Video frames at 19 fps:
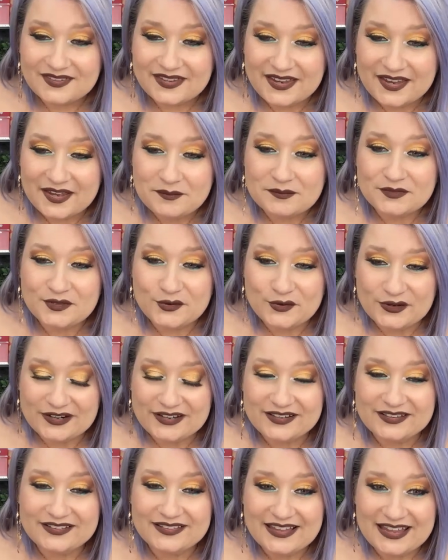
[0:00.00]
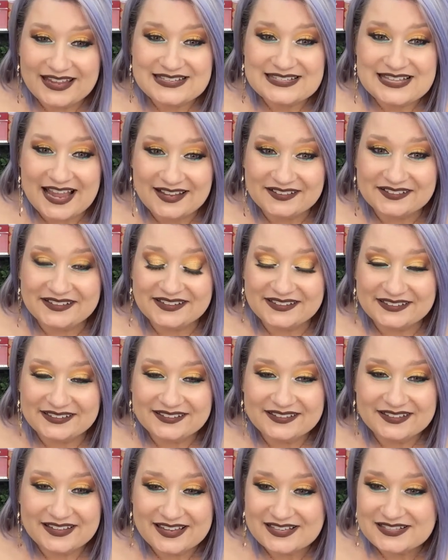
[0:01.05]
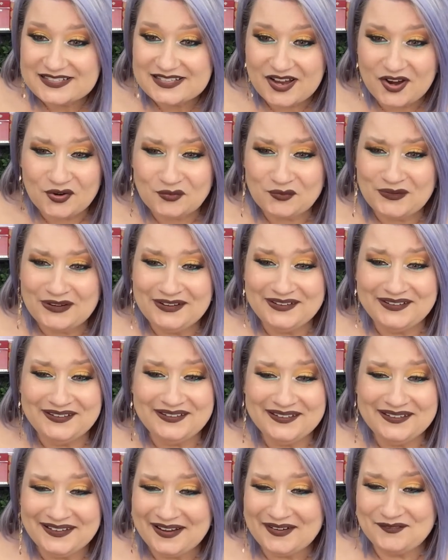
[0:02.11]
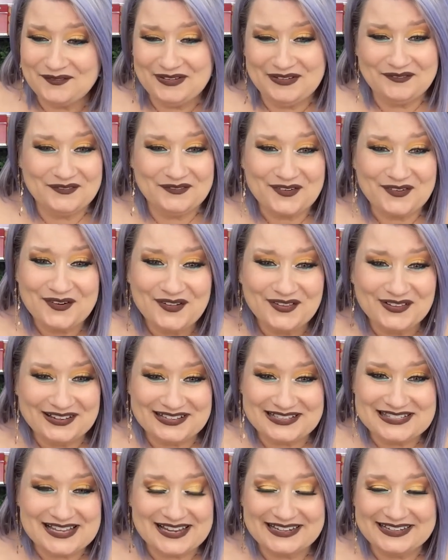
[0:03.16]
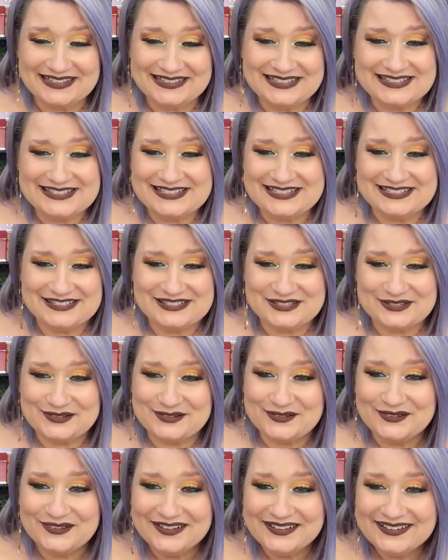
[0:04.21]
Yep, Lorna, exactly. Because aren't we? I mean, we're all excited to see Sue.